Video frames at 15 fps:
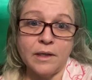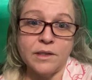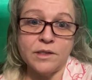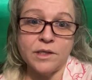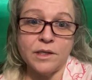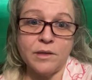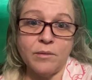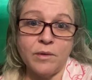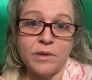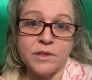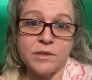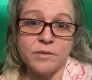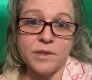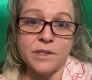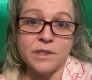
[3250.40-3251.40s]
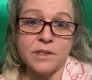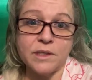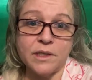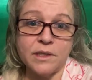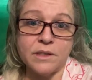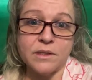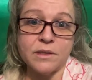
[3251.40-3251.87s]
Jenny, what
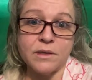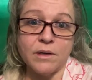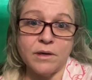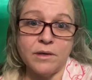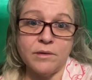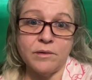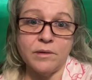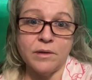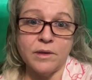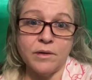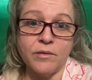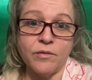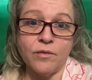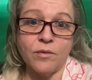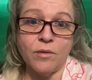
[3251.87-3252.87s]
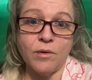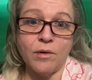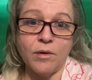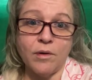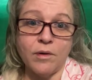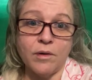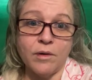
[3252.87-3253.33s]
receipts are you looking
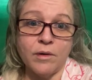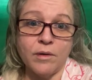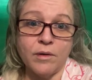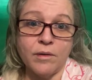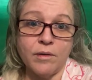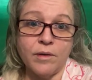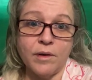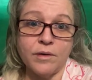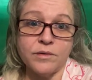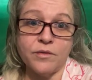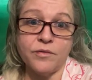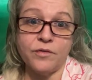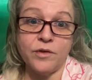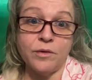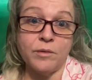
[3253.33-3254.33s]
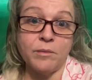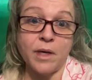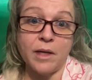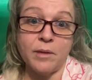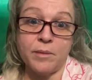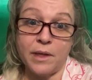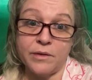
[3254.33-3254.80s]
for? There's a few
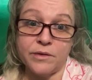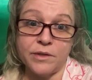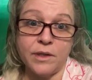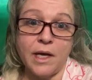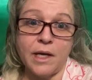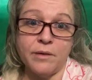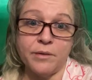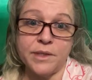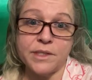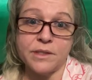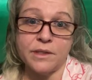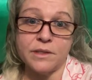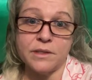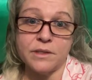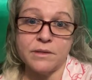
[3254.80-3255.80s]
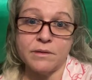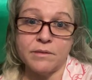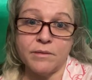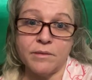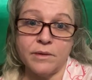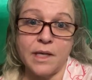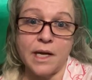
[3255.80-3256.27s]
there's a lot of receipts.
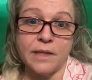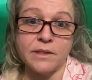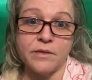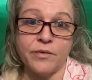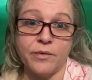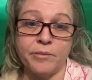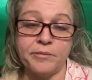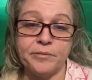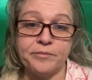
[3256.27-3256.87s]
Lots of them.